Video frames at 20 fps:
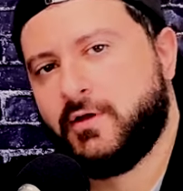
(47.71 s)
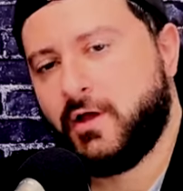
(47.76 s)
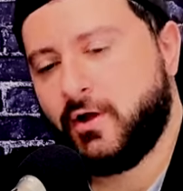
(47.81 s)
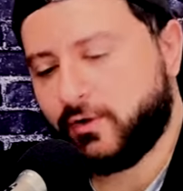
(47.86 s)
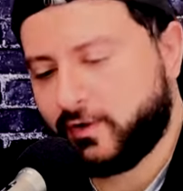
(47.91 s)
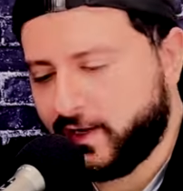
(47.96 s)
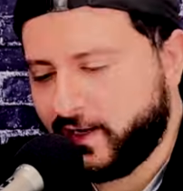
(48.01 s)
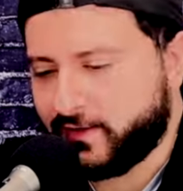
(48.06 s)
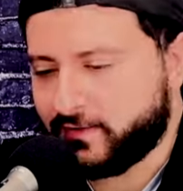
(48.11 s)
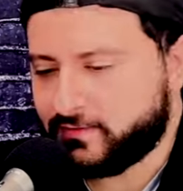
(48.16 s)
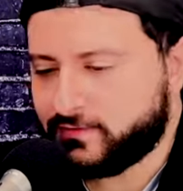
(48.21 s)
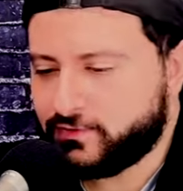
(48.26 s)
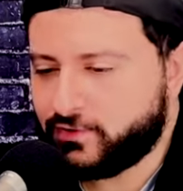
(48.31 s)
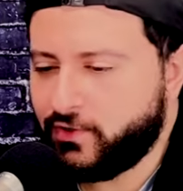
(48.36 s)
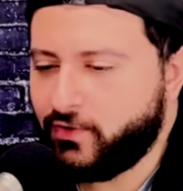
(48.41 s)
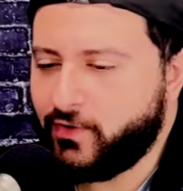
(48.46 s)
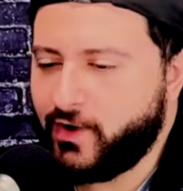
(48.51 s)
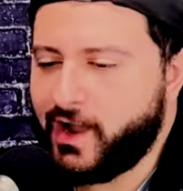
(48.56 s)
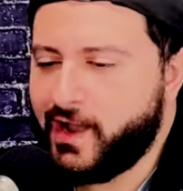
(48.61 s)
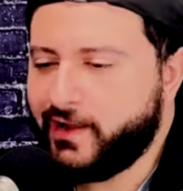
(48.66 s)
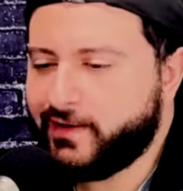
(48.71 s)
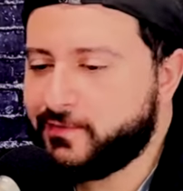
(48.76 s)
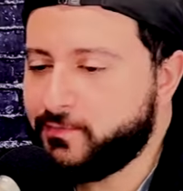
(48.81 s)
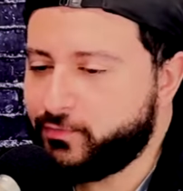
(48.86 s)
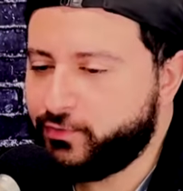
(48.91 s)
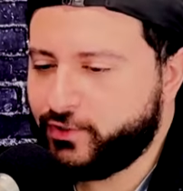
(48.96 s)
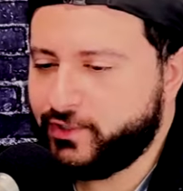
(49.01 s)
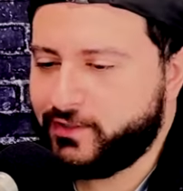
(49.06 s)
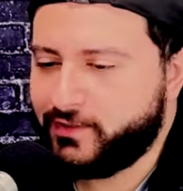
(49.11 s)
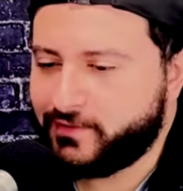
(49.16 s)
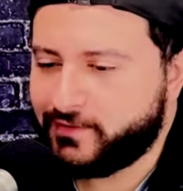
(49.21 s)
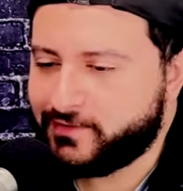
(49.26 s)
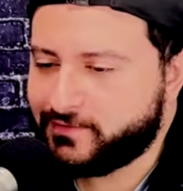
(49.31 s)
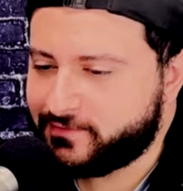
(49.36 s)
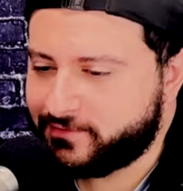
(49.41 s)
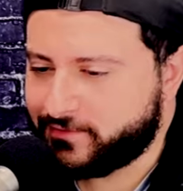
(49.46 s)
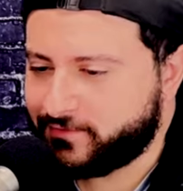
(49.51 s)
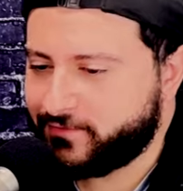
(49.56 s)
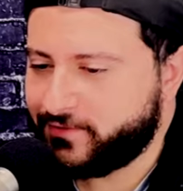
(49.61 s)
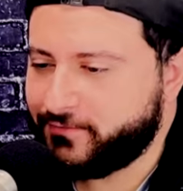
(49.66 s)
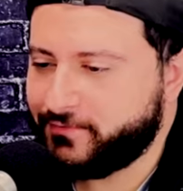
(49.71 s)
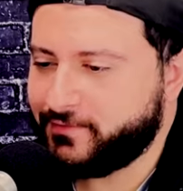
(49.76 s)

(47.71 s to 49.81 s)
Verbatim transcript: Okay, so I completely disagree